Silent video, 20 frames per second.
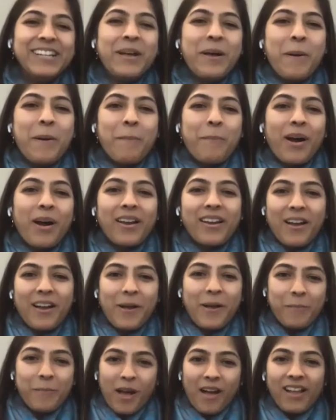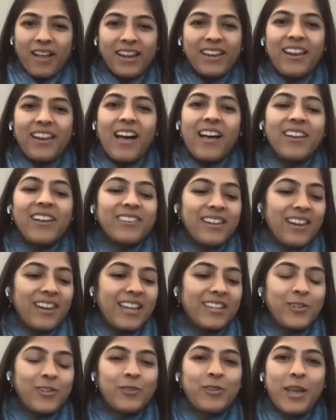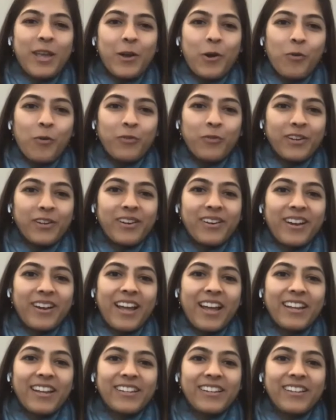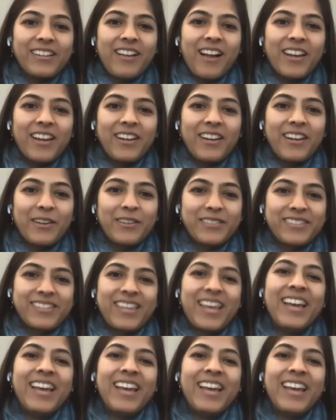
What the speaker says: But I'll let you take over and guide us.